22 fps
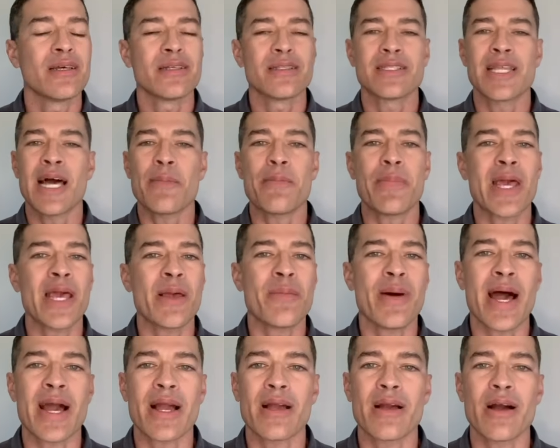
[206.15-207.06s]
That
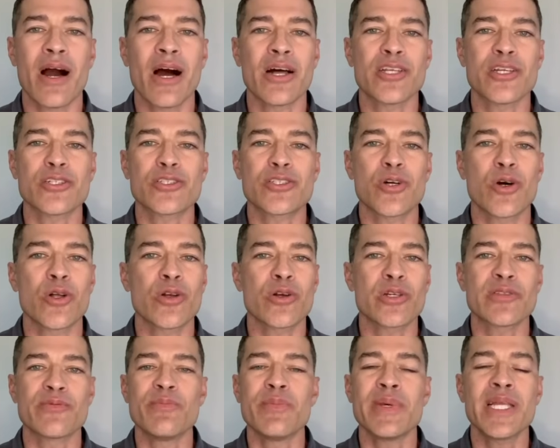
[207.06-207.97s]
payback on your solar
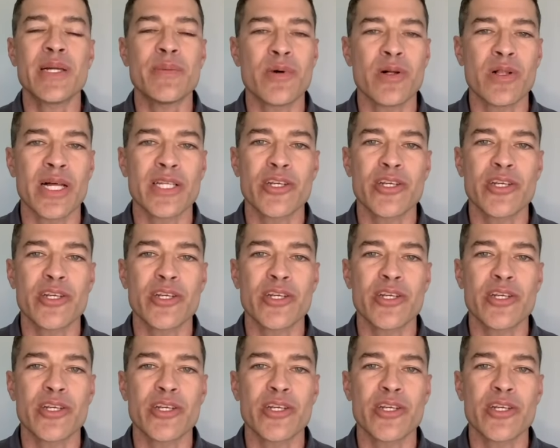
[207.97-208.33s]
is minimal